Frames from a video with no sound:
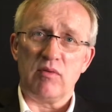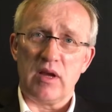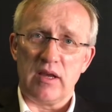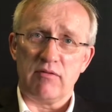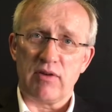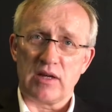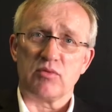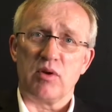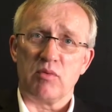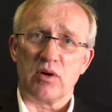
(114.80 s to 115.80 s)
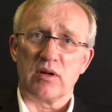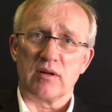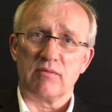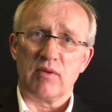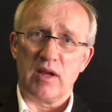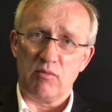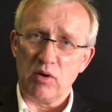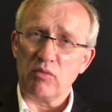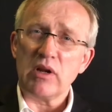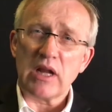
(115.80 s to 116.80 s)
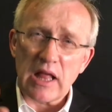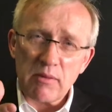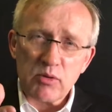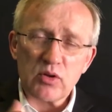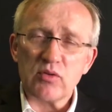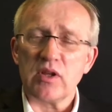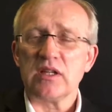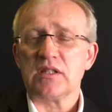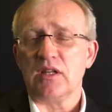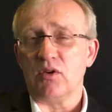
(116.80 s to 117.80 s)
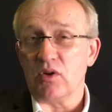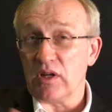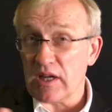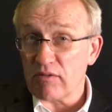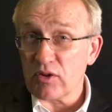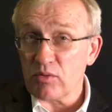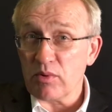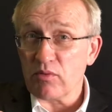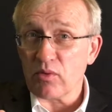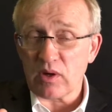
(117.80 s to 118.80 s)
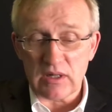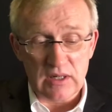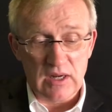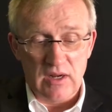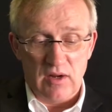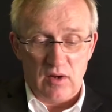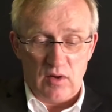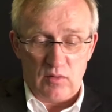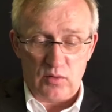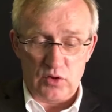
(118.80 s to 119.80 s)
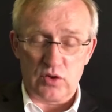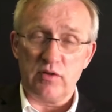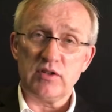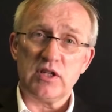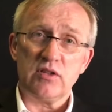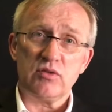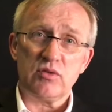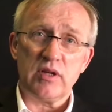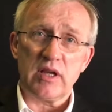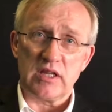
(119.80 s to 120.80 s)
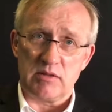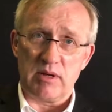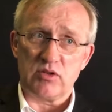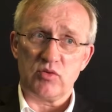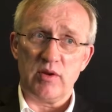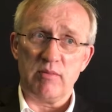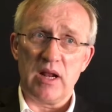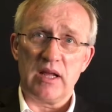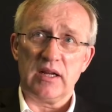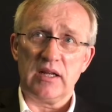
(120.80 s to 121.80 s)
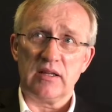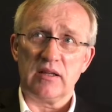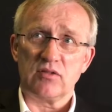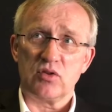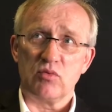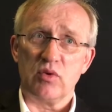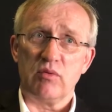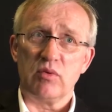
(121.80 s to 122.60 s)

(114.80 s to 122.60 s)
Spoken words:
a factory worker. It will really help you do things that you could never do before. For the service industry, it's about streamlining, so we